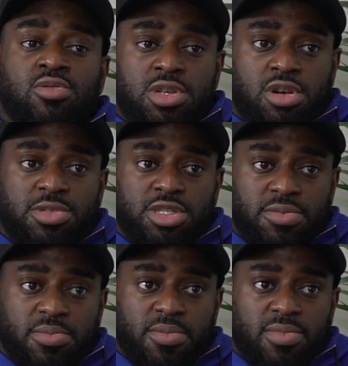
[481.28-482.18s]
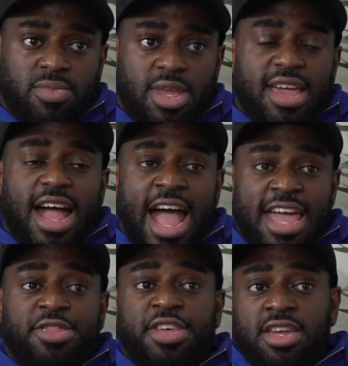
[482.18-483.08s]
only option. I
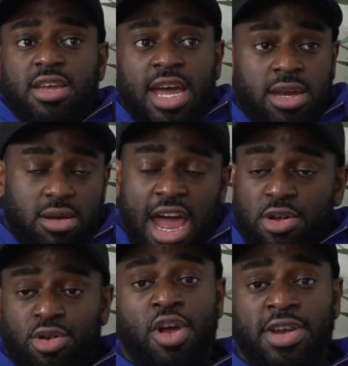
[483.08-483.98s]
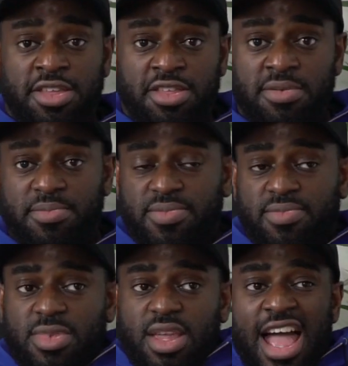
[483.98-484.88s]
think, and I don't know anything,
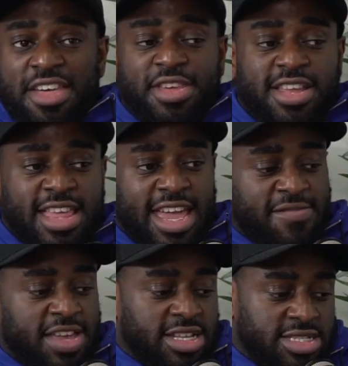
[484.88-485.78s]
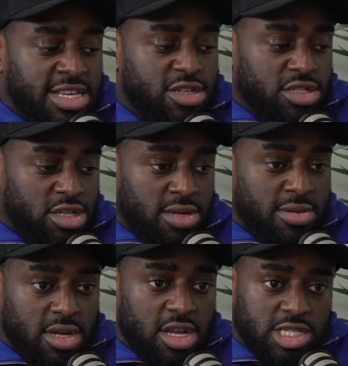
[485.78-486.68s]
I think that if he continues to
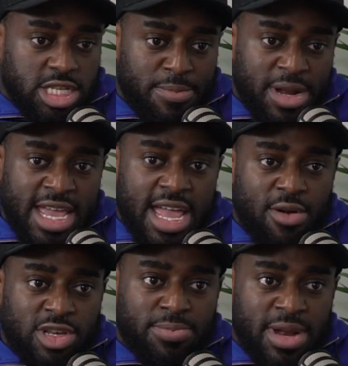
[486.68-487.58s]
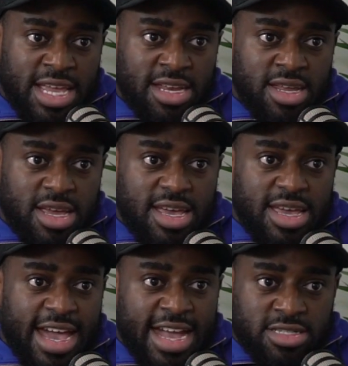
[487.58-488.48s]
play how he's playing
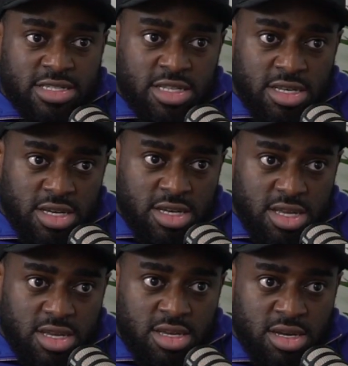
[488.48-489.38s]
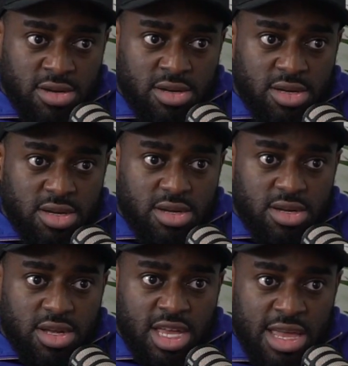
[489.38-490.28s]
and to,
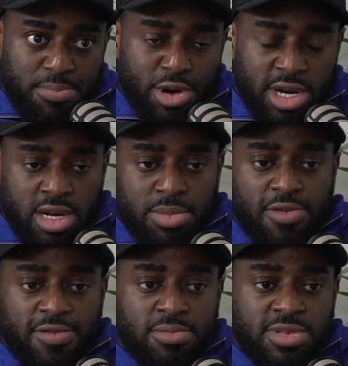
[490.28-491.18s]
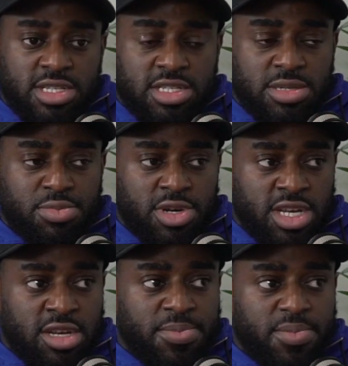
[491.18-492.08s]
keep putting in the performances he's putting in,